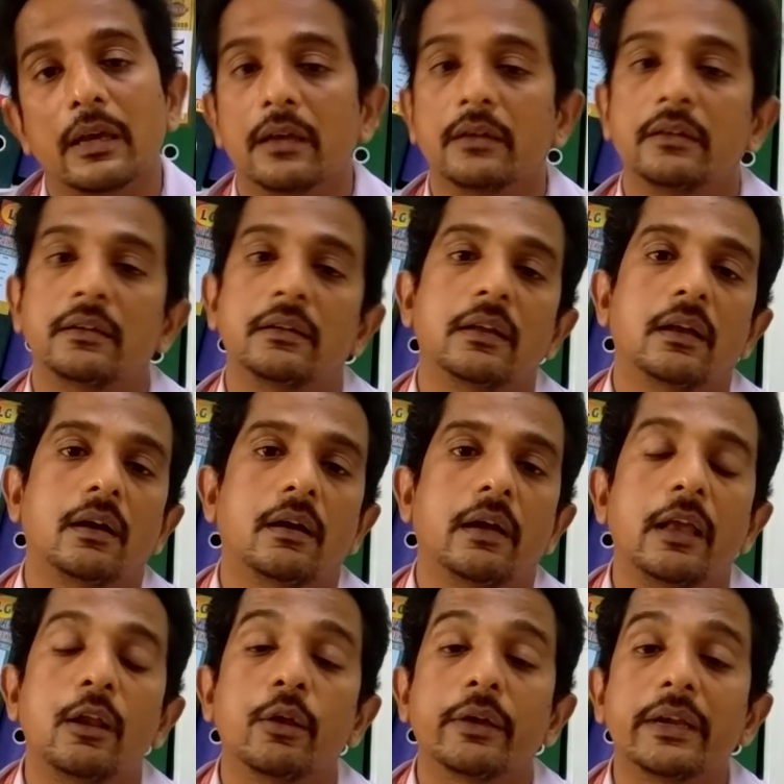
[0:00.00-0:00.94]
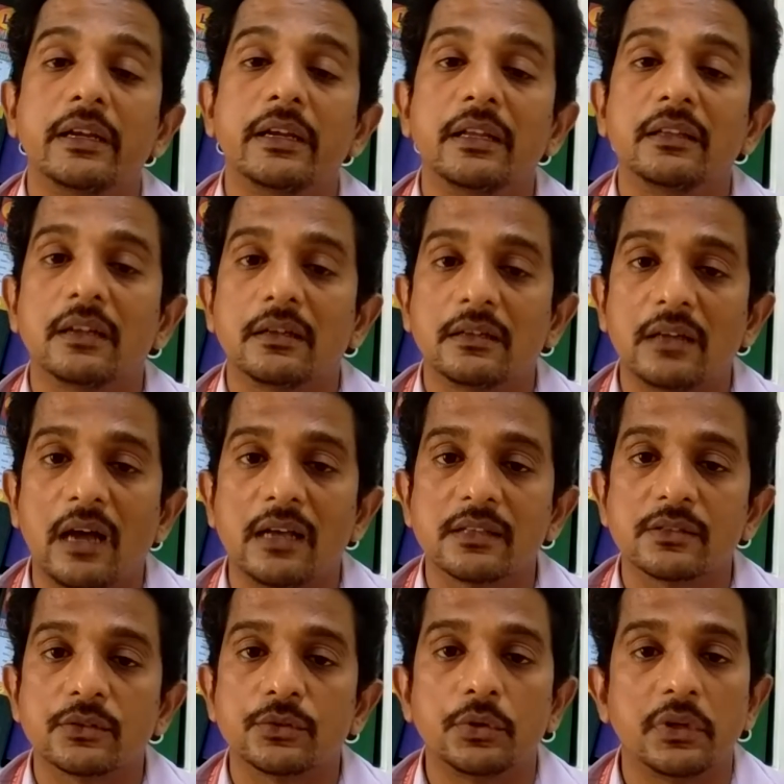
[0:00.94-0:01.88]
uh, allocating the task
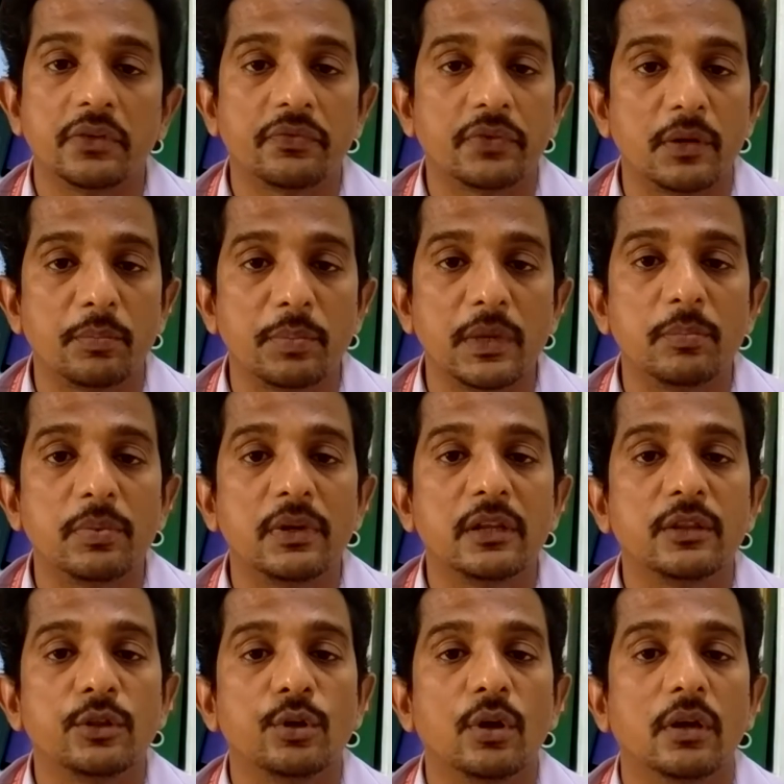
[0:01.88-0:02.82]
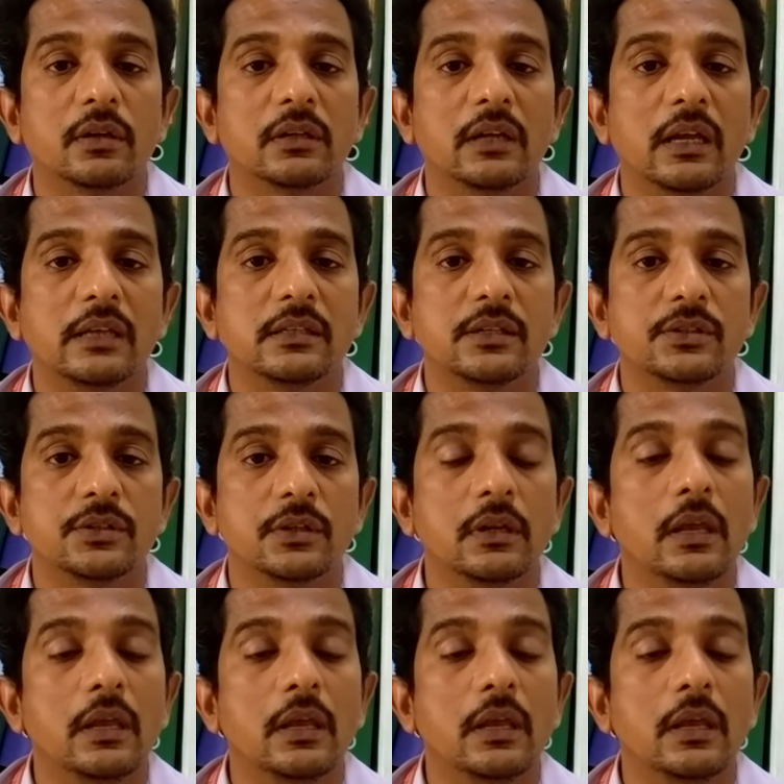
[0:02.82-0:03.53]
to different people in the organization